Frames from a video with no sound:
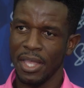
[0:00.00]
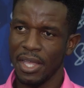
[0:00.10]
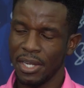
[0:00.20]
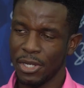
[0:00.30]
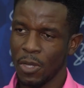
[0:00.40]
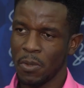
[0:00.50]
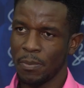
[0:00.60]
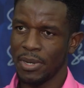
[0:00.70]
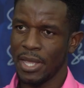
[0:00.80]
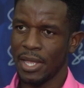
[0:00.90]
An
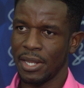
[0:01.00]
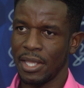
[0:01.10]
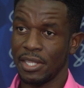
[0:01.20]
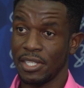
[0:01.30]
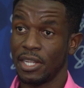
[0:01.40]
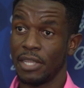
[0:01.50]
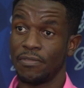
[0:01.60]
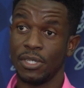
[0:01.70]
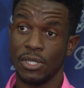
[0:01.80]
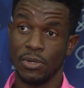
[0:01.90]
endowment plan is a life
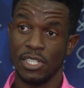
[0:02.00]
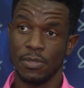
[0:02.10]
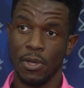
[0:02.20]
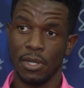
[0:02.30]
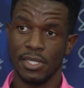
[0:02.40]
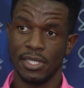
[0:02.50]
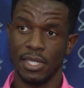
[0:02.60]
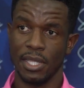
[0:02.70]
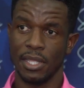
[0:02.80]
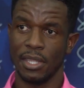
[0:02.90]
insurance
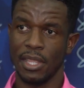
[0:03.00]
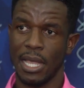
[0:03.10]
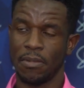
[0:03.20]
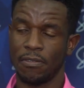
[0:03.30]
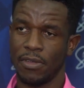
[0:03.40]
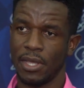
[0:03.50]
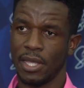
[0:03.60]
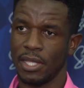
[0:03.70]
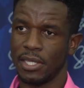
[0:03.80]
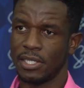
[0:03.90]
policy that
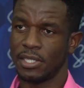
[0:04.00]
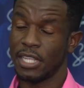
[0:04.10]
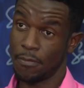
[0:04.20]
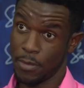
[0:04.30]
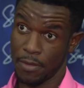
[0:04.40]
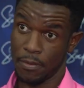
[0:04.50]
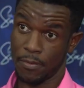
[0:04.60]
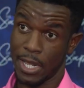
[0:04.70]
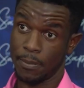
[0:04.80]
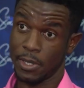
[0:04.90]
provides death
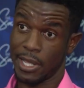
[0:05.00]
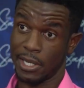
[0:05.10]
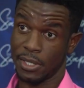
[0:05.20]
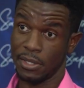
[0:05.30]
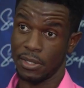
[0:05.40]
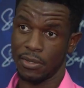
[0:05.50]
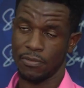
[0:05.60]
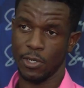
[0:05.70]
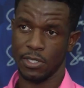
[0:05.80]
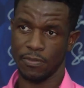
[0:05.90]
benefit protection,
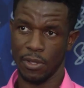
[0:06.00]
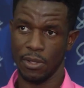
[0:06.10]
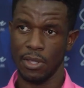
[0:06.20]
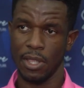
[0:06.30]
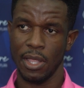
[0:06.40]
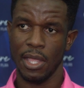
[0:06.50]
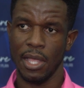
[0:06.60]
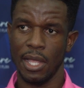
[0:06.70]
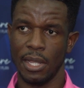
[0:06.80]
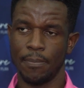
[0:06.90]
first of all,
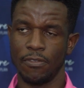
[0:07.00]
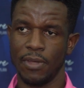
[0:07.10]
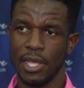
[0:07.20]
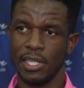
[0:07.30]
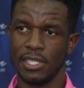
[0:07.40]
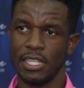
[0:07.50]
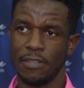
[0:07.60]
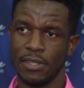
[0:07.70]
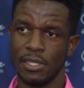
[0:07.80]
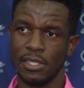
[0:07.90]
and it provides
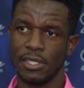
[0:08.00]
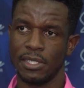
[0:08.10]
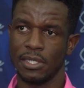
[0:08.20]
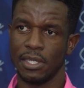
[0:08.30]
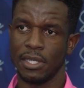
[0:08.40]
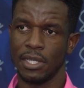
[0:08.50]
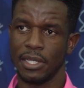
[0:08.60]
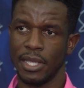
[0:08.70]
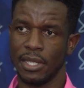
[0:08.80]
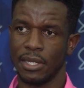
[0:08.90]
savings to the
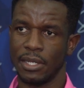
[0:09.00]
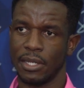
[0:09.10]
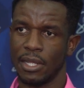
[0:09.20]
client.